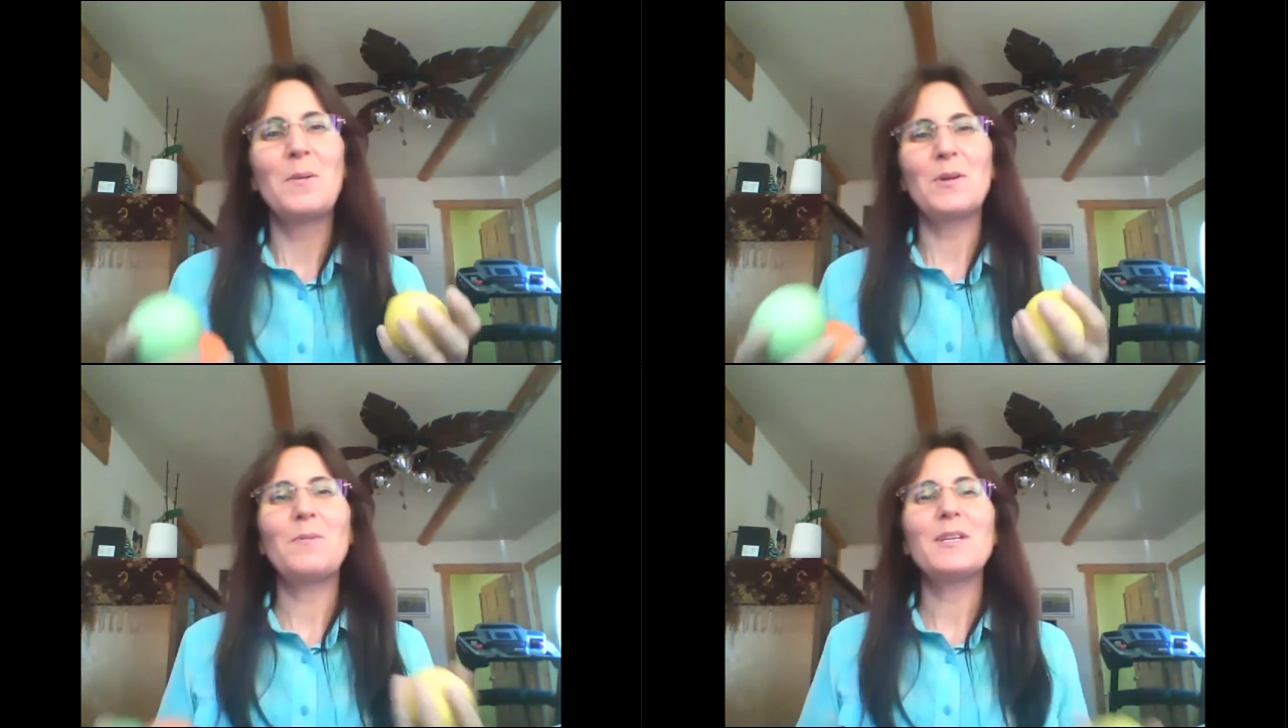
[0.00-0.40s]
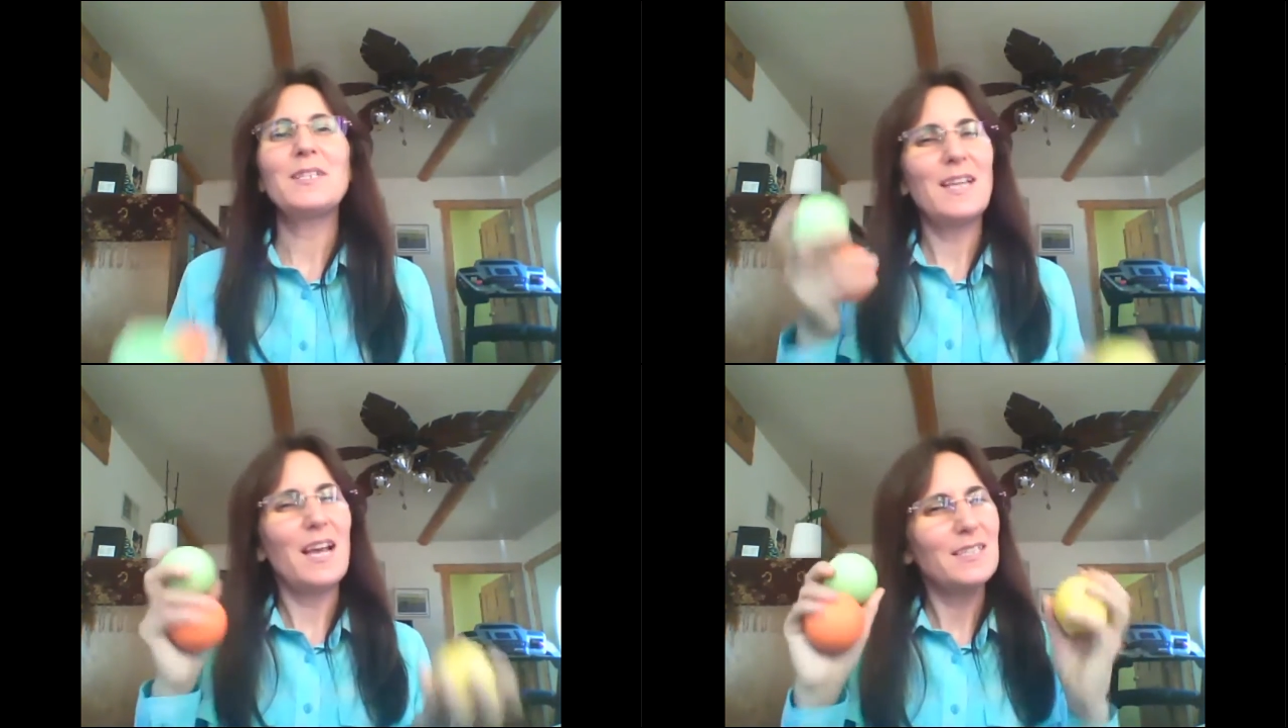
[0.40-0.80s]
But you want
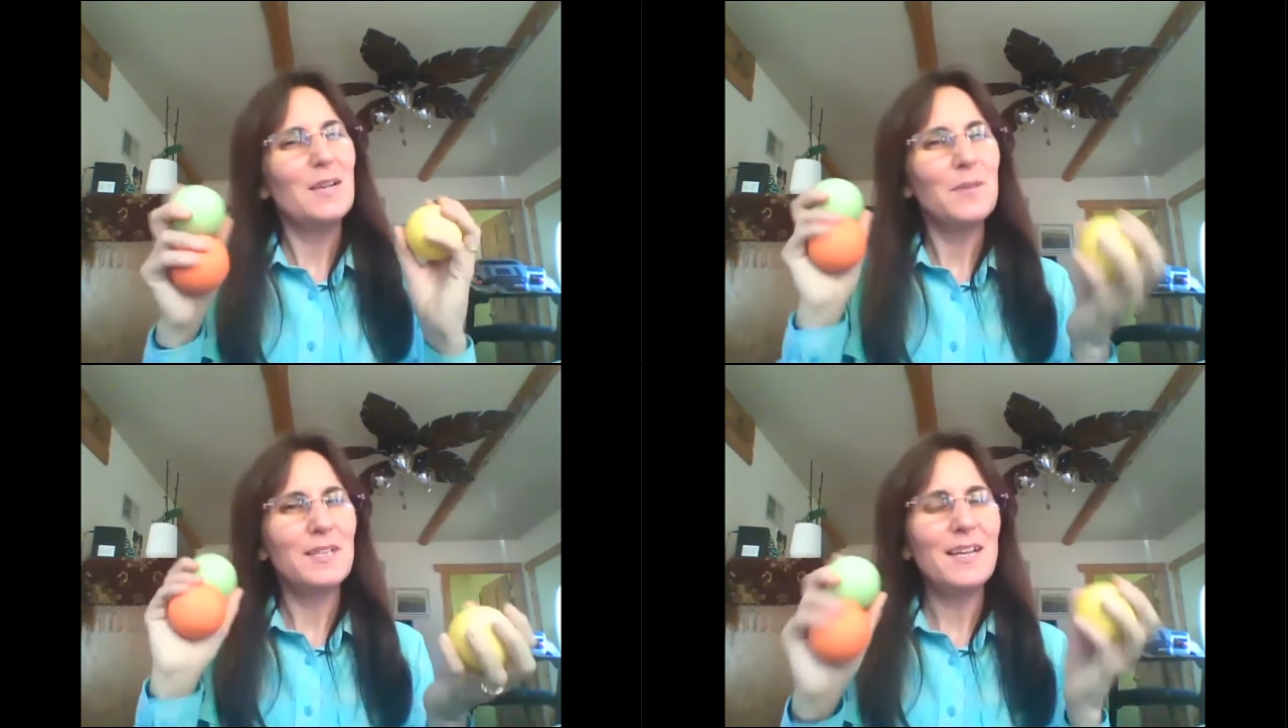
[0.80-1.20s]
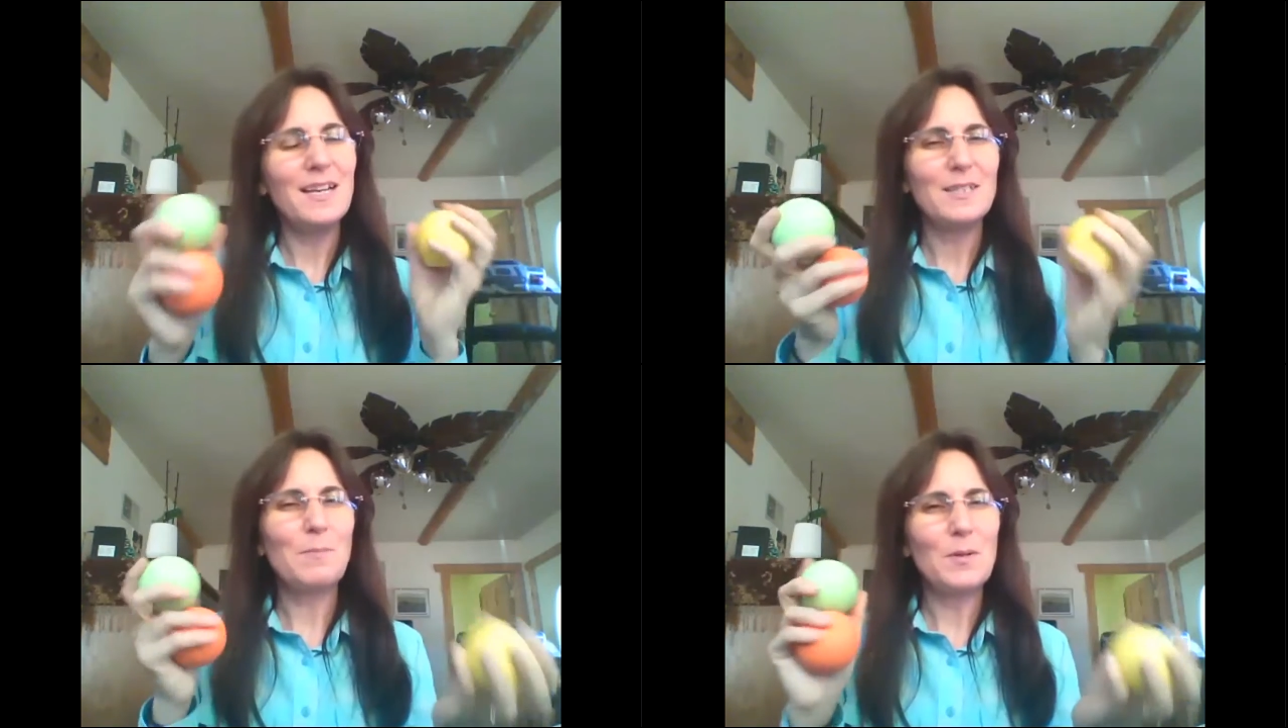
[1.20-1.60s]
something
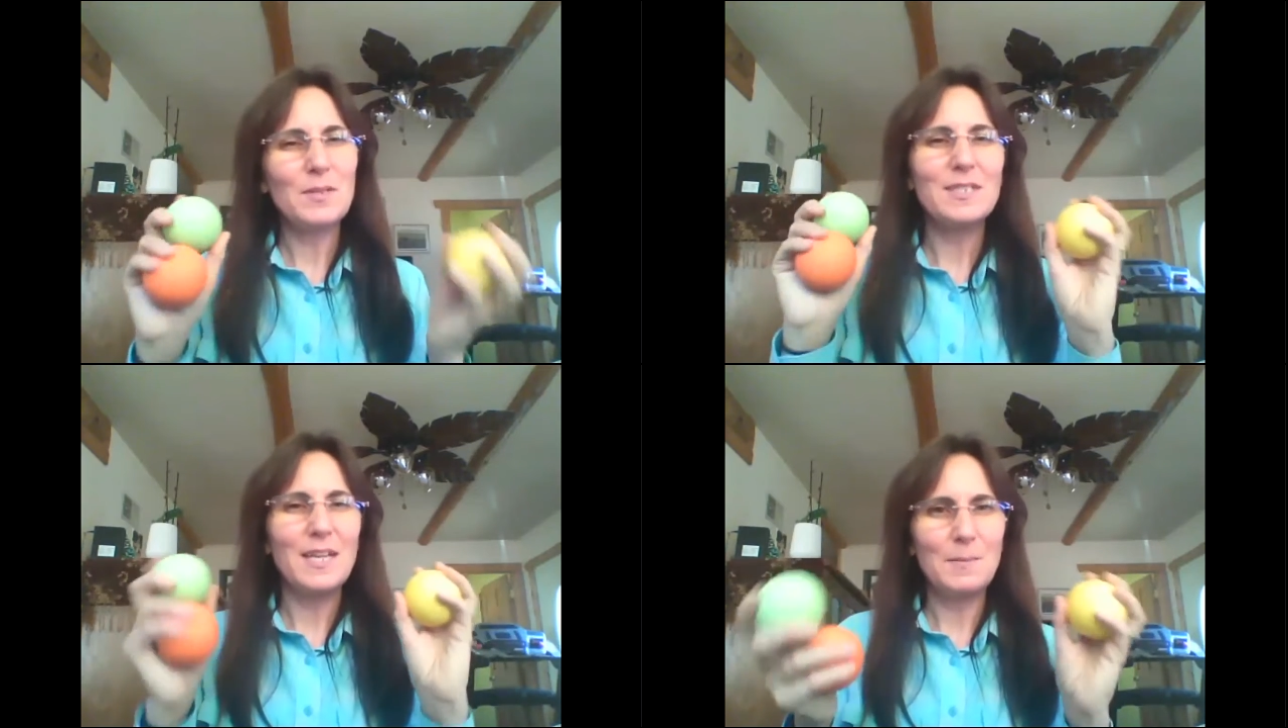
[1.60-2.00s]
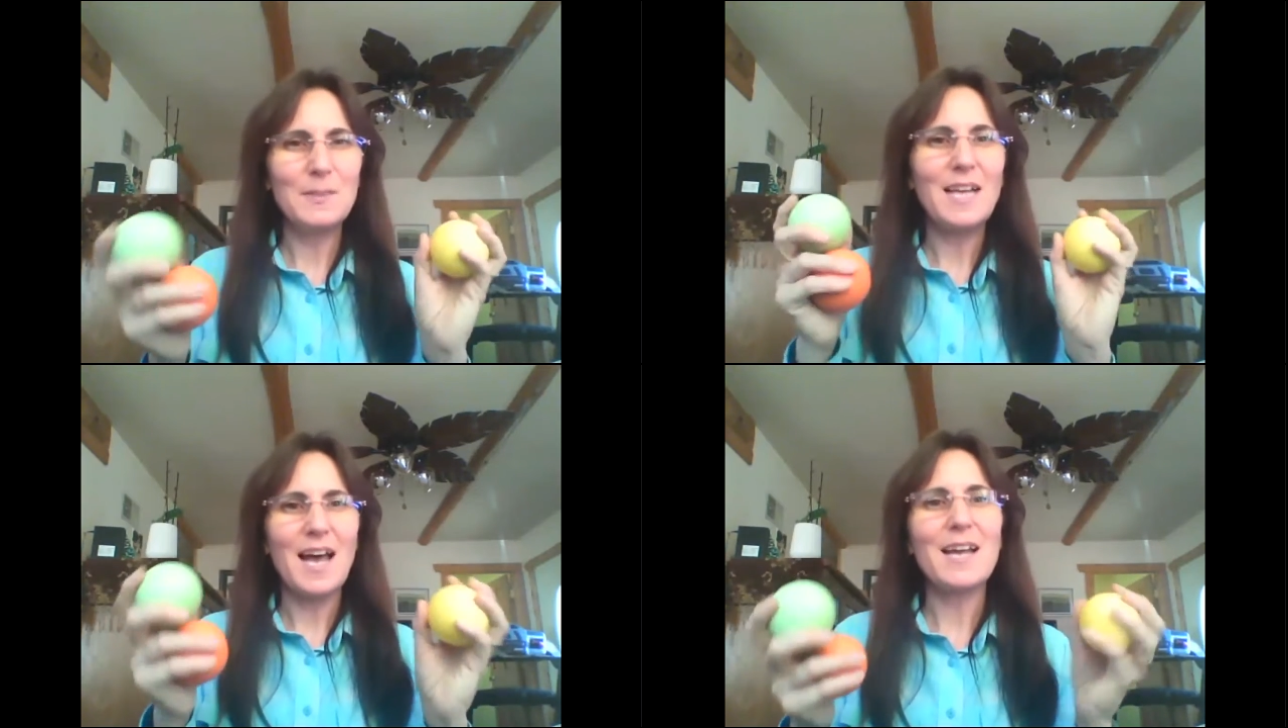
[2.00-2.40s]
that's about the same
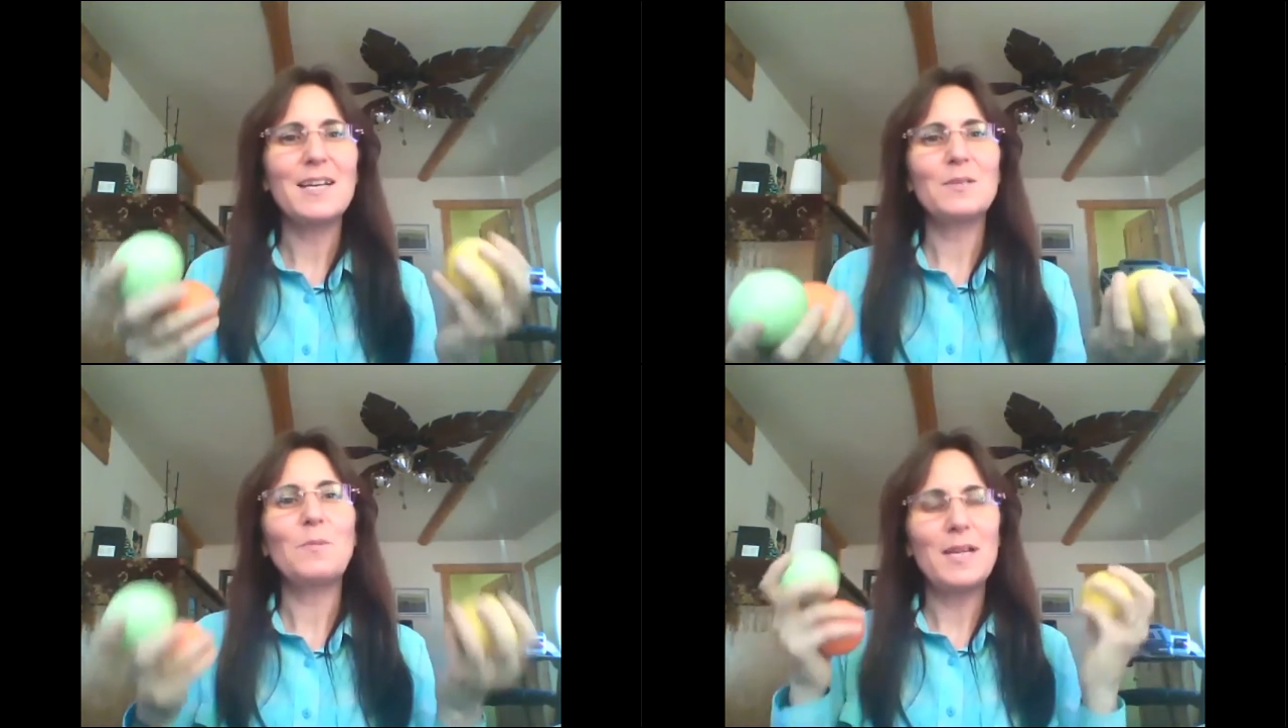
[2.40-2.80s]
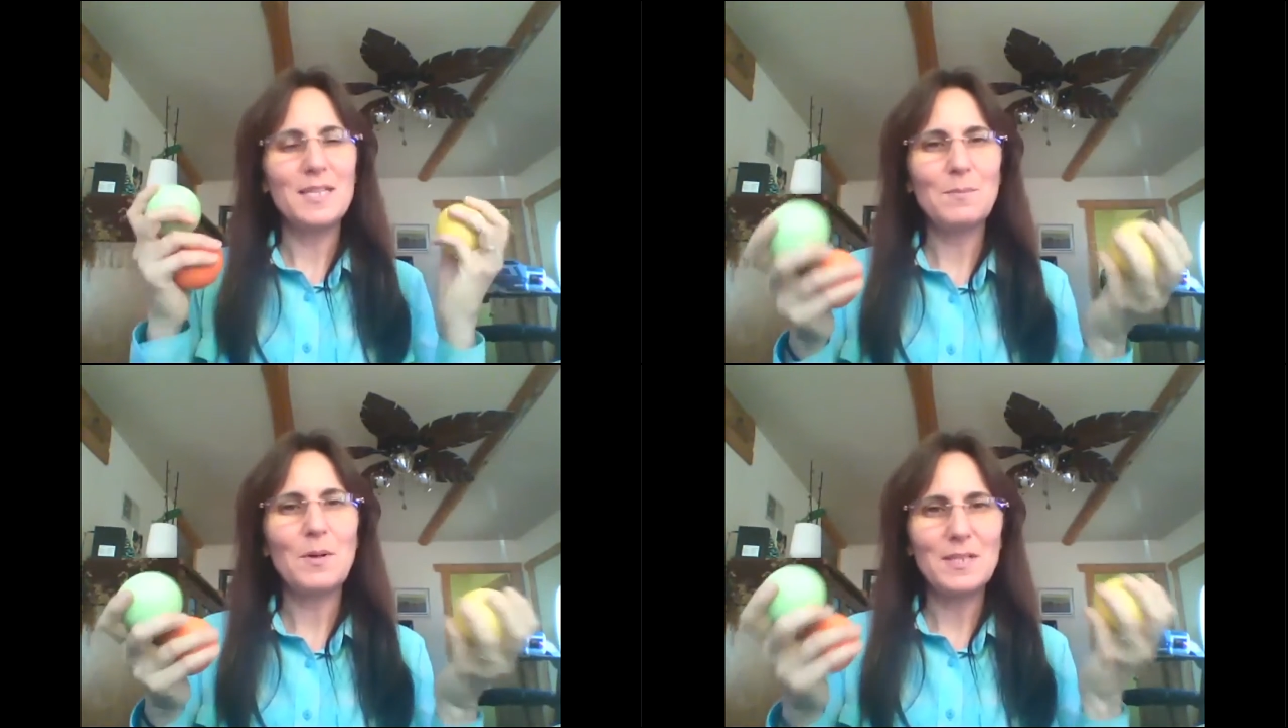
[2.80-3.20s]
size,
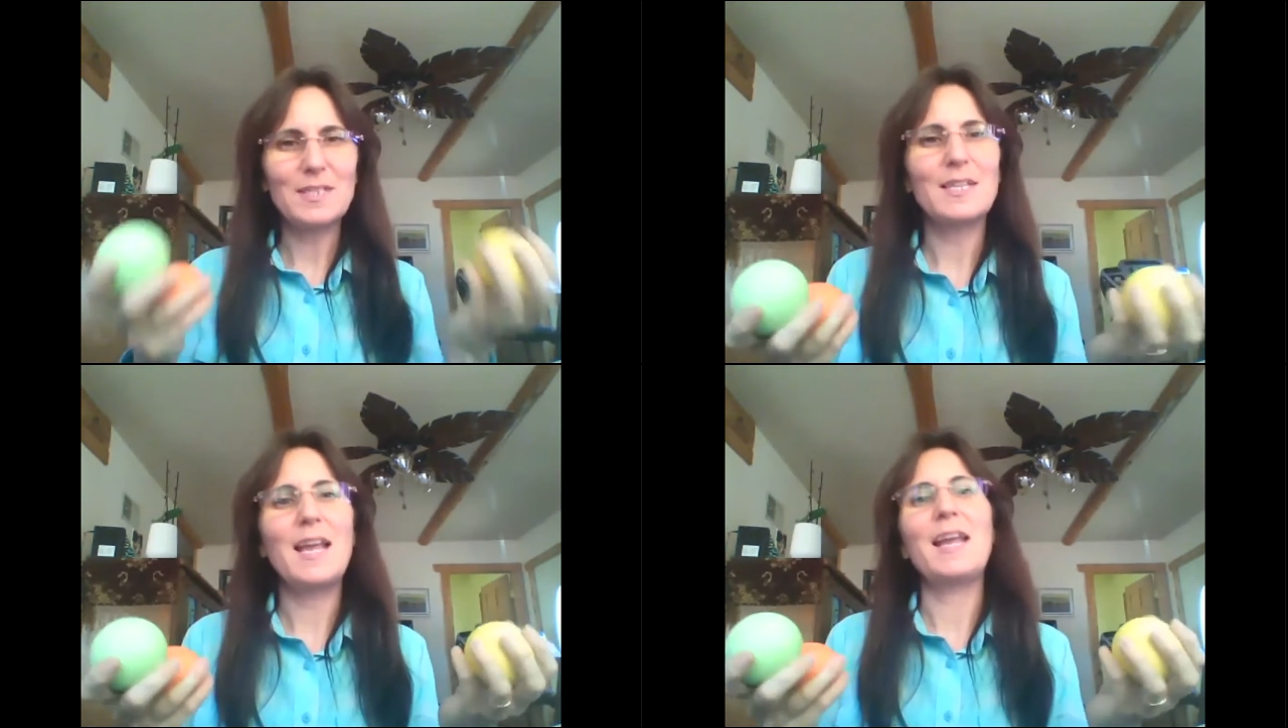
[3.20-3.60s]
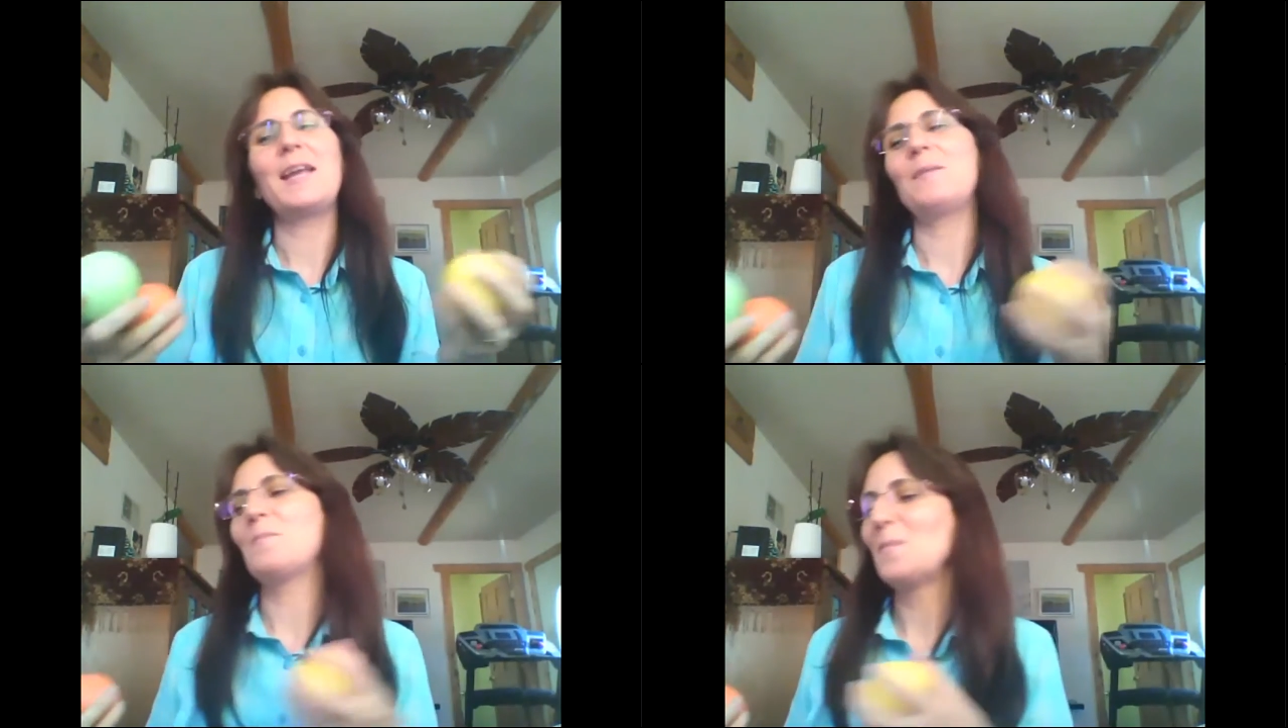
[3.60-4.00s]
weighs about the
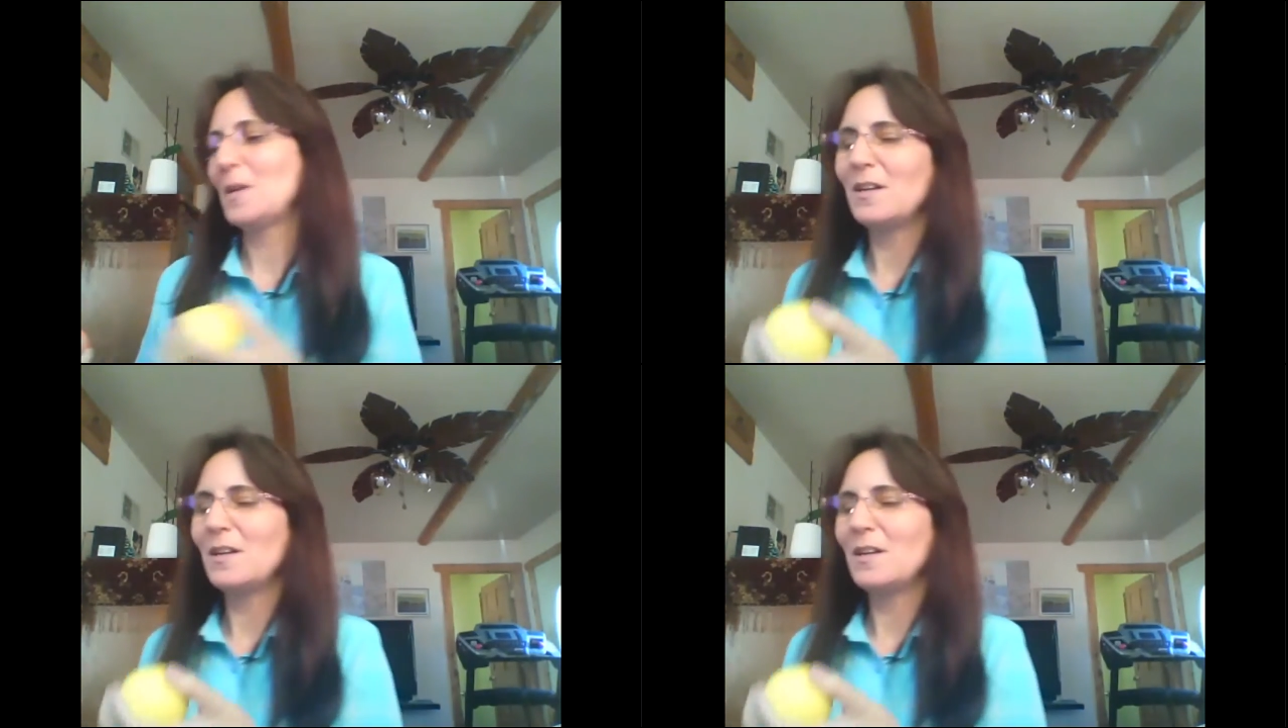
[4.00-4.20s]
same,